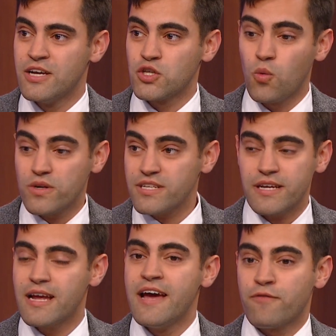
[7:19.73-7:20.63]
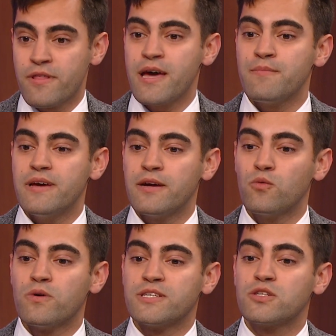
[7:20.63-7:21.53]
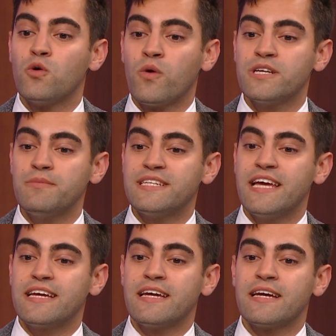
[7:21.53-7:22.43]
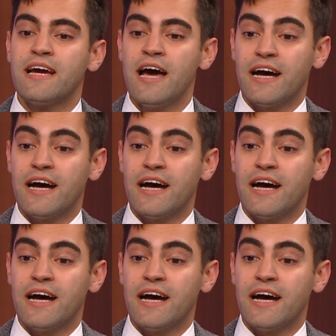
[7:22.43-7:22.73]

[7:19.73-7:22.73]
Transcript: So it wasn't, for them, it was going to be taking